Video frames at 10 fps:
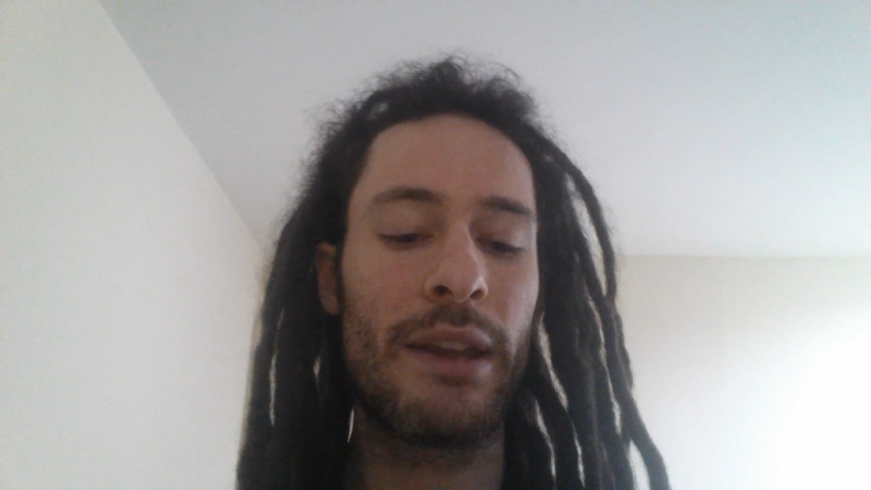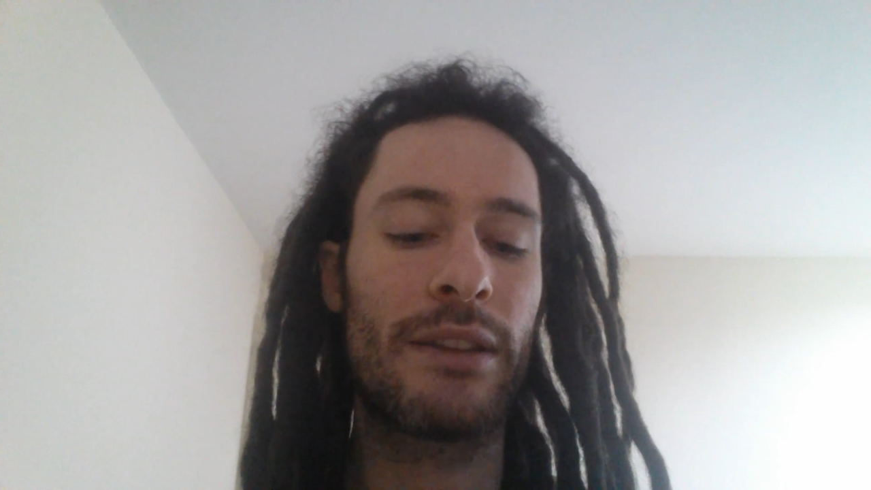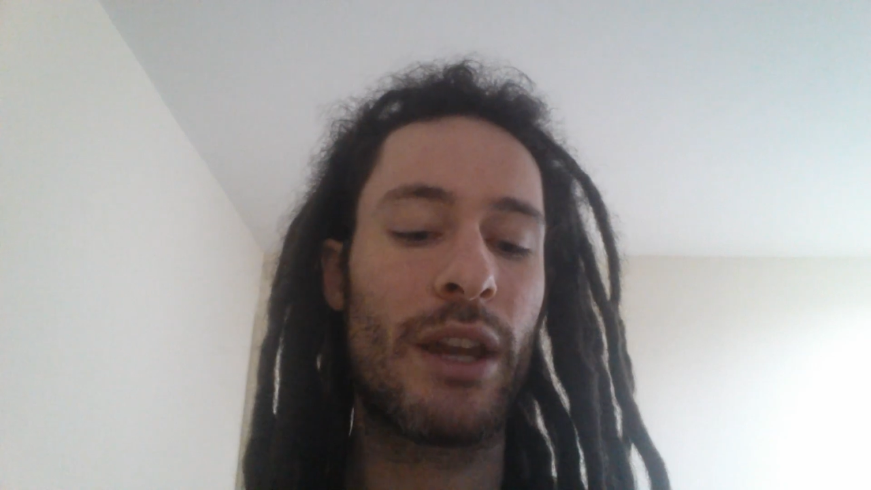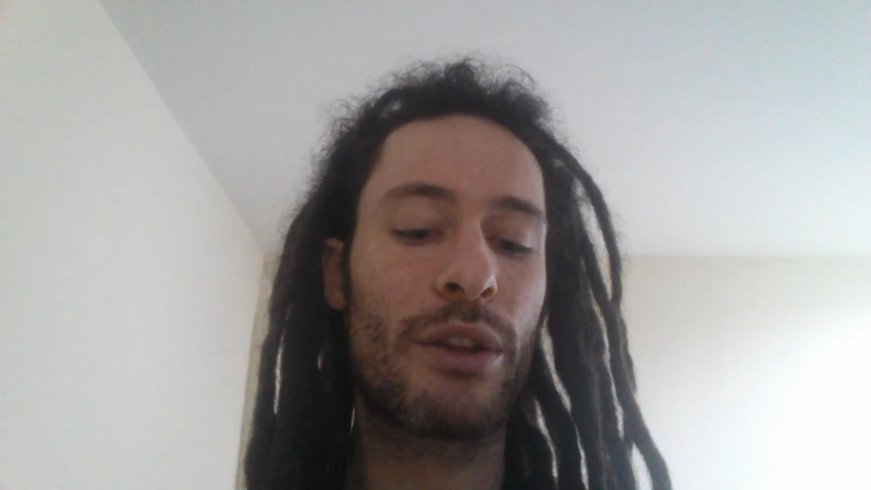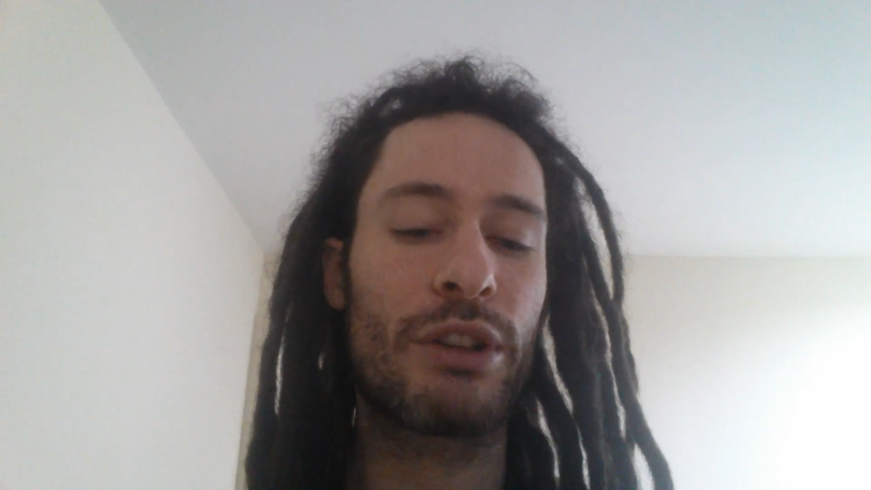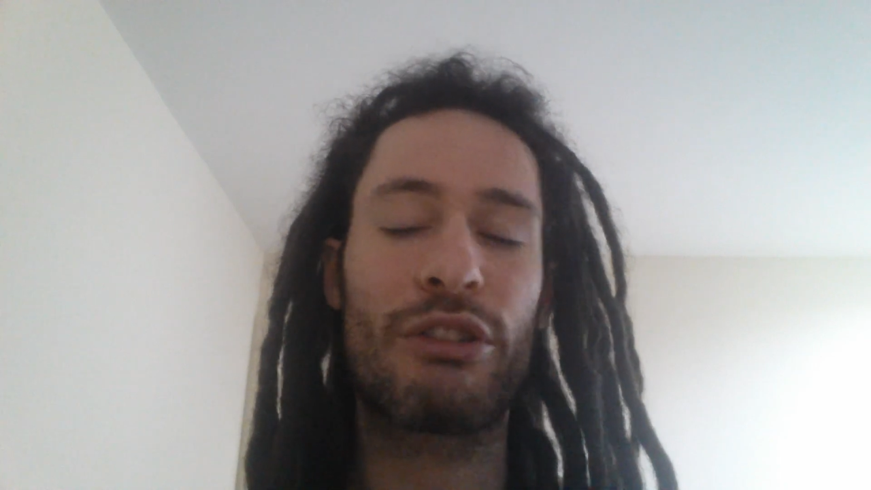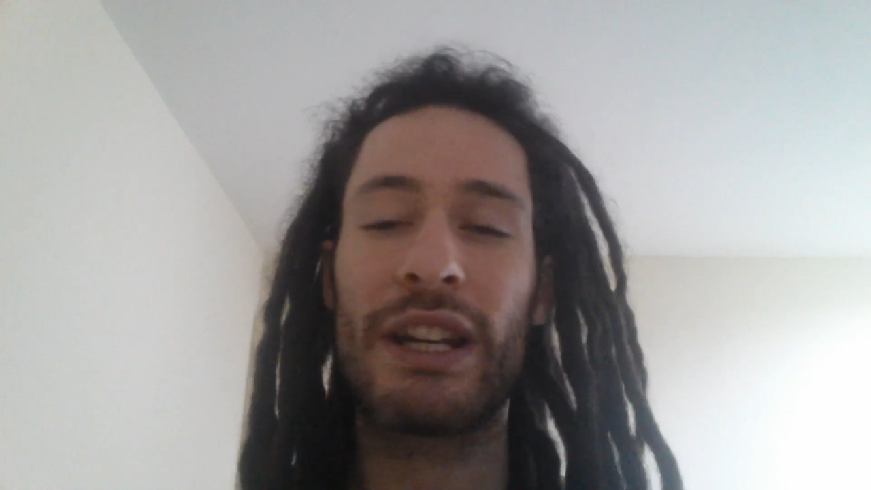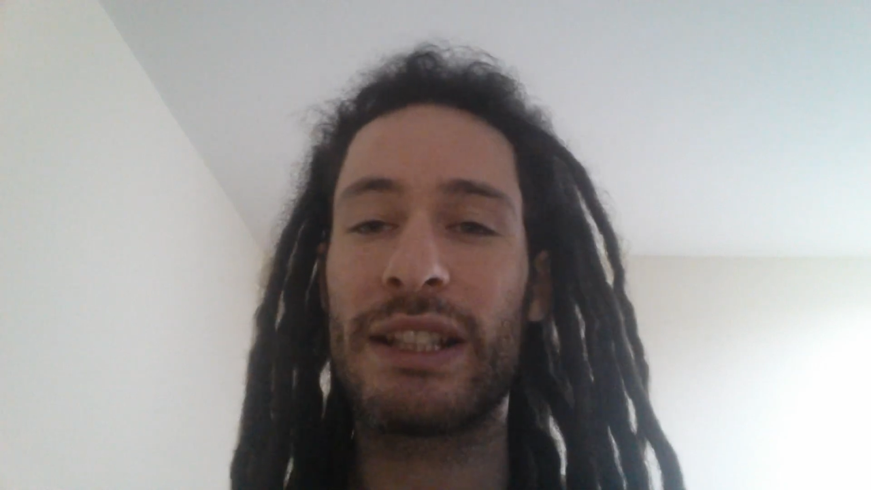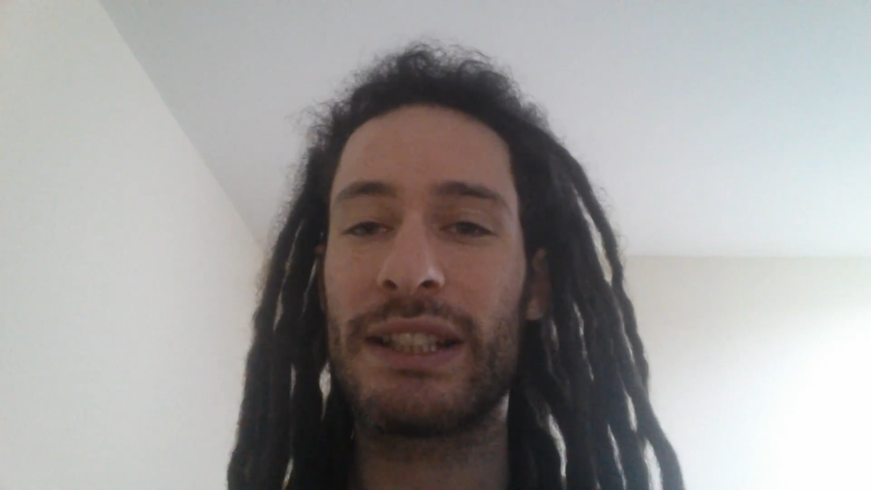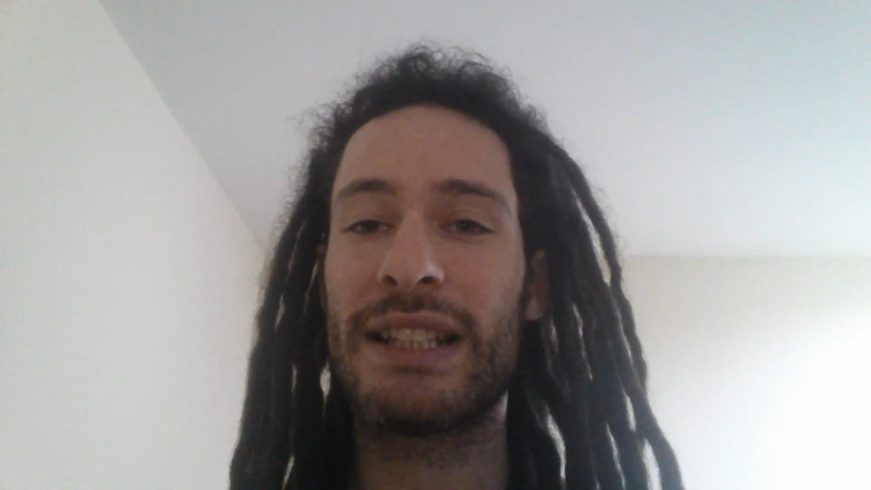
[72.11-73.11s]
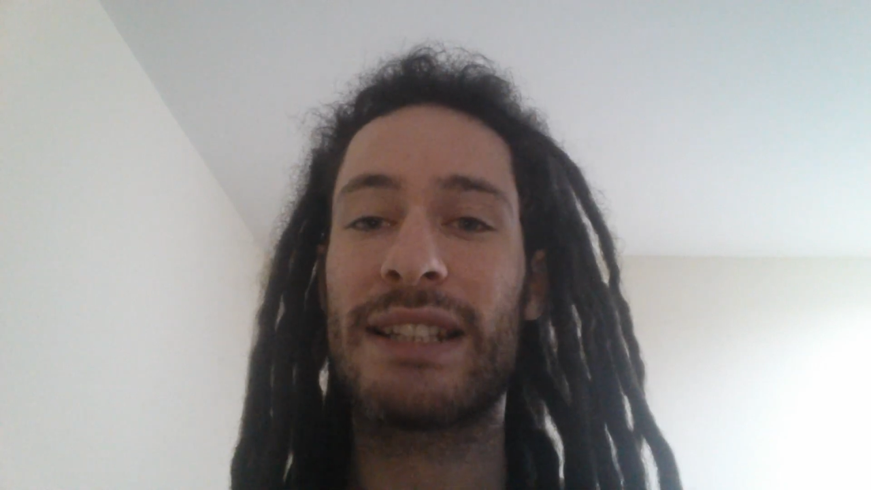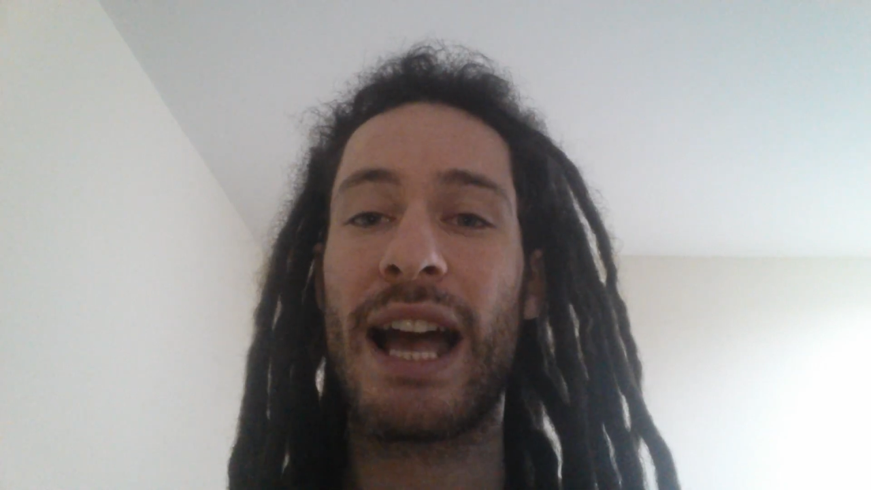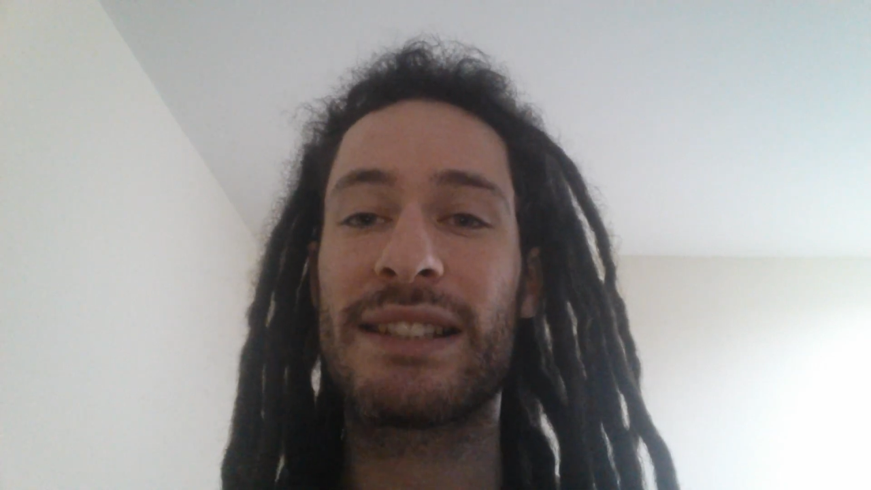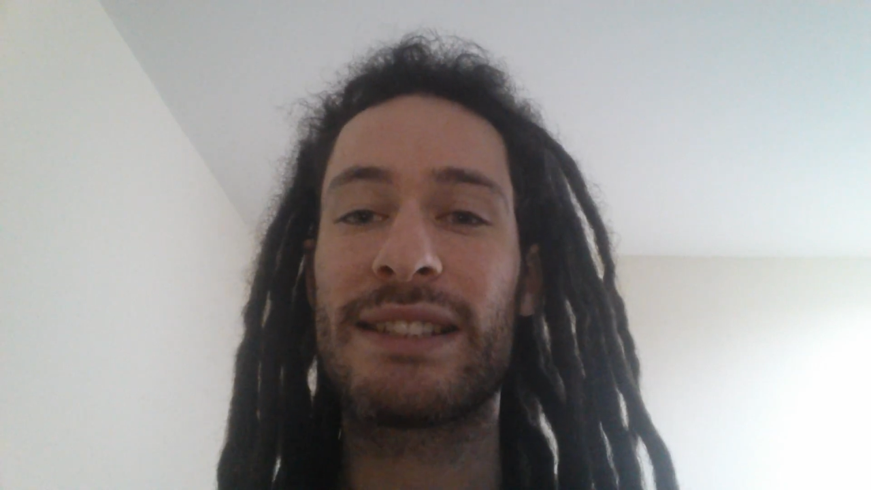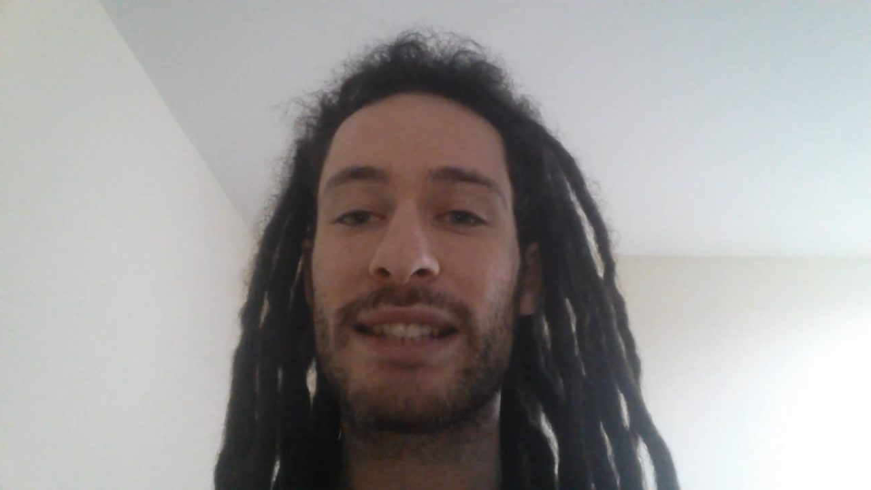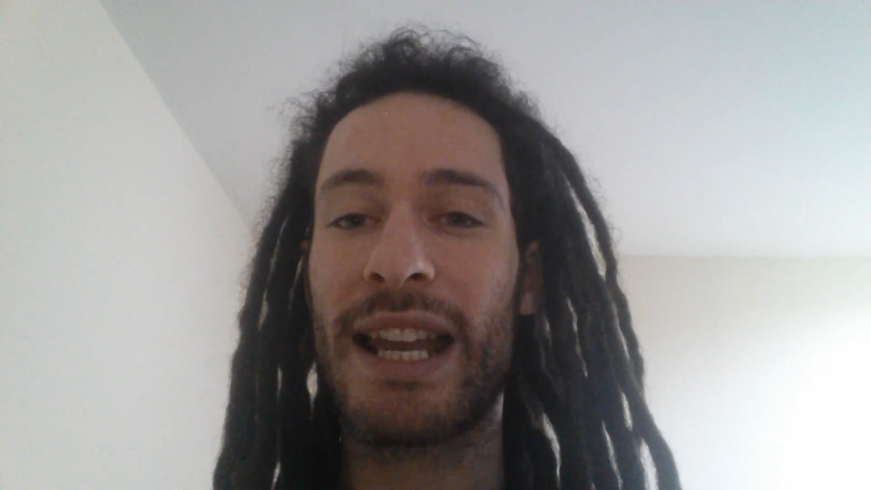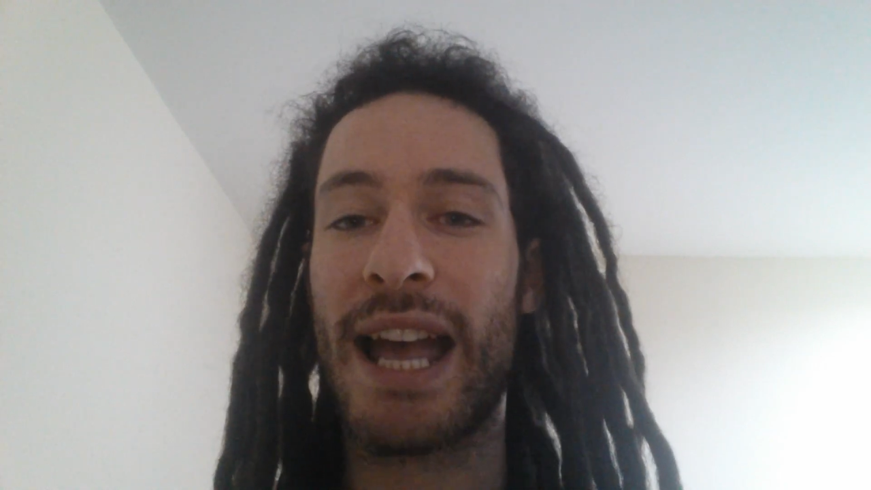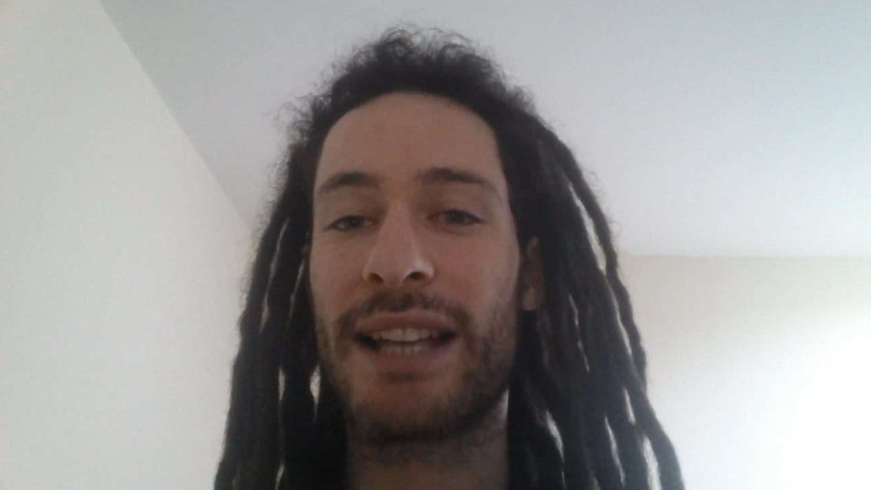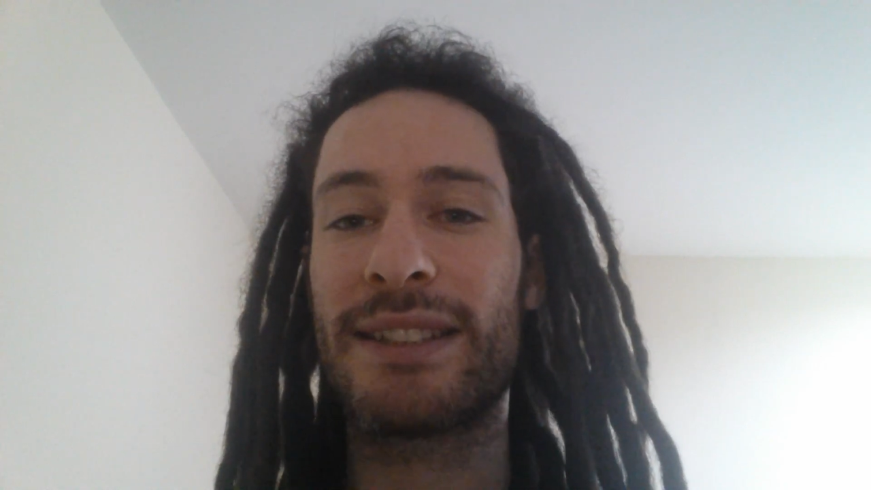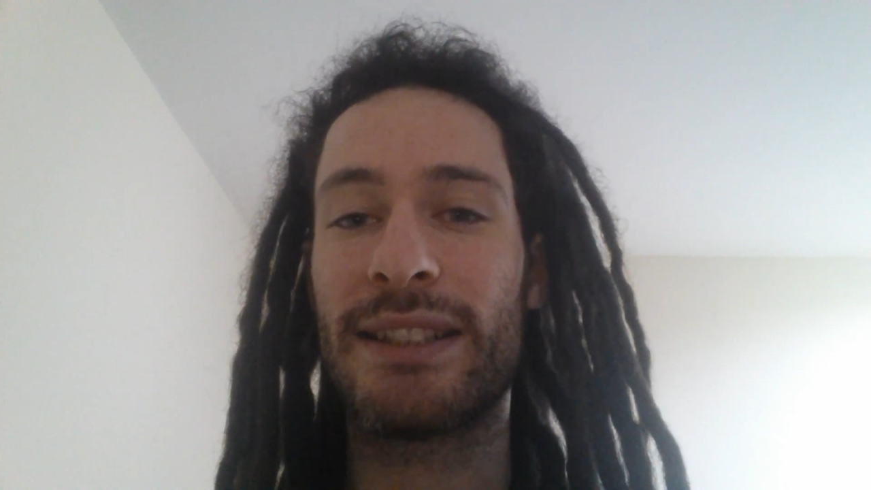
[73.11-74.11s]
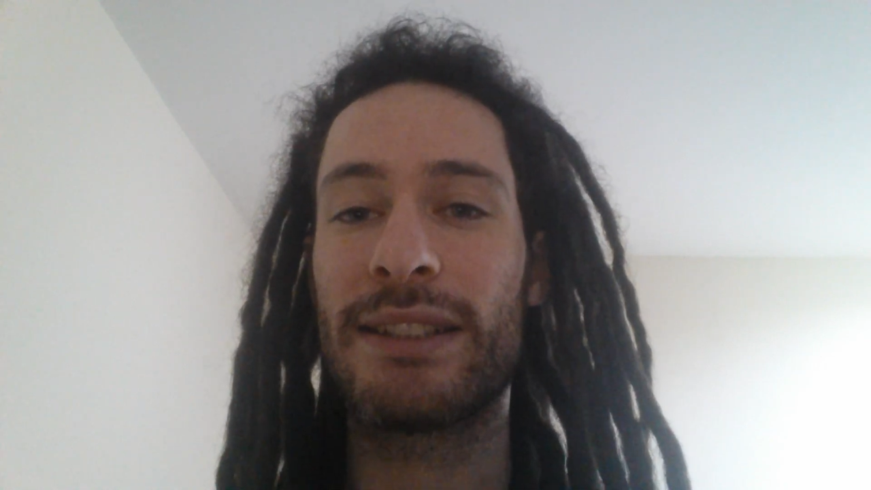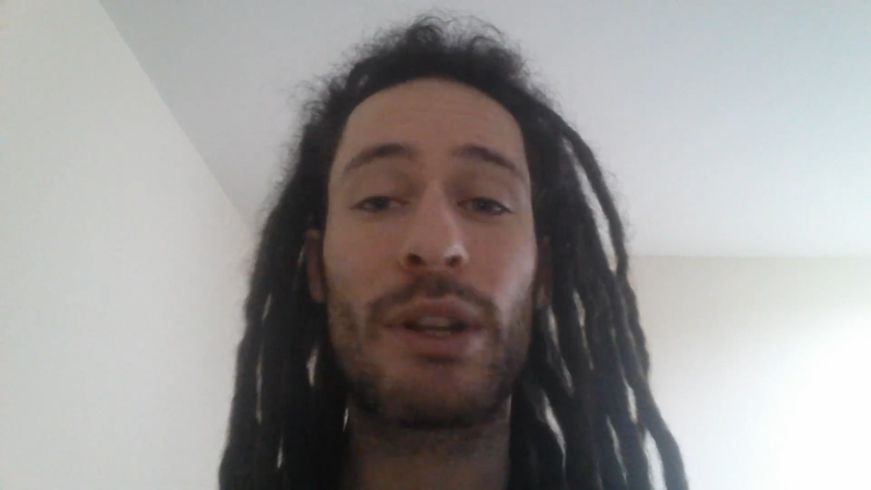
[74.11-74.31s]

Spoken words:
The other ingredient is acetate acid.